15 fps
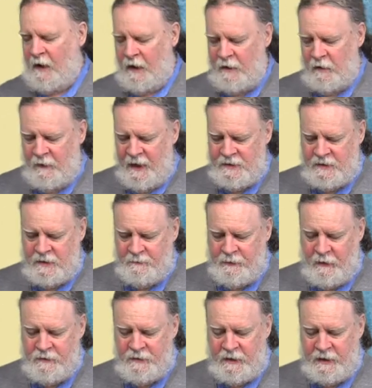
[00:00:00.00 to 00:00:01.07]
IRS
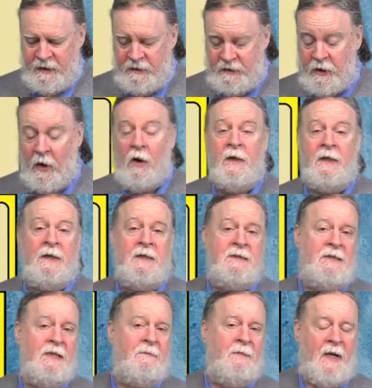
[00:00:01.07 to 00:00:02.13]
supposedly targeting
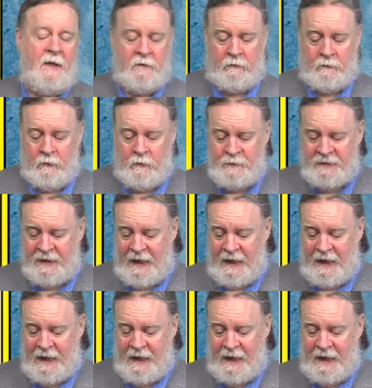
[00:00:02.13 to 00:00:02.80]
teabagger groups,